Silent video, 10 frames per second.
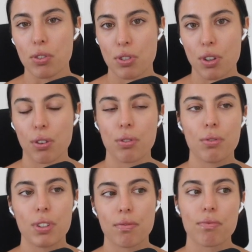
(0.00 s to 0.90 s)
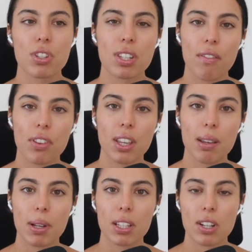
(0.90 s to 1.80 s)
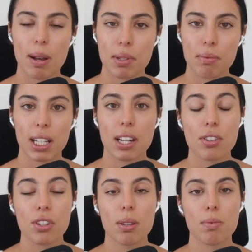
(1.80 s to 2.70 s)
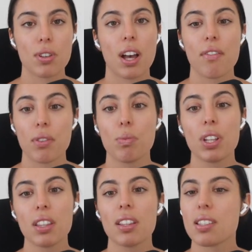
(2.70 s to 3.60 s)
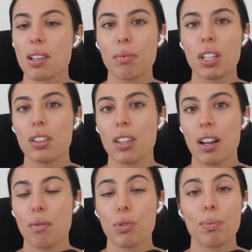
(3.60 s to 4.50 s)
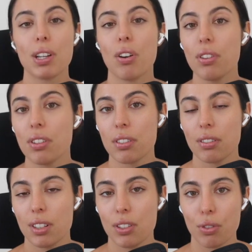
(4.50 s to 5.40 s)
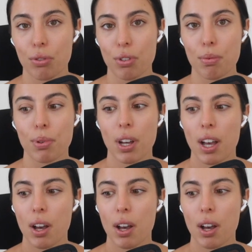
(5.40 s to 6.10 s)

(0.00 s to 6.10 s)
in your circle, and just have a think about the types of relationships you have and whether that's something that would be honored in your group,